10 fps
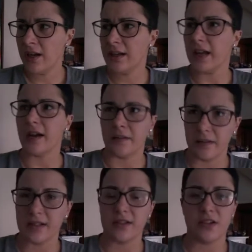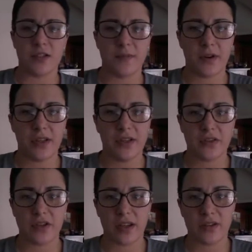yeah, because I talked about
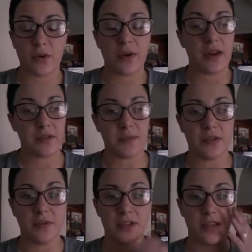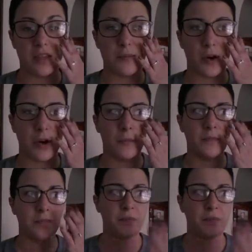conditioning, so I'd have to be doing chemo.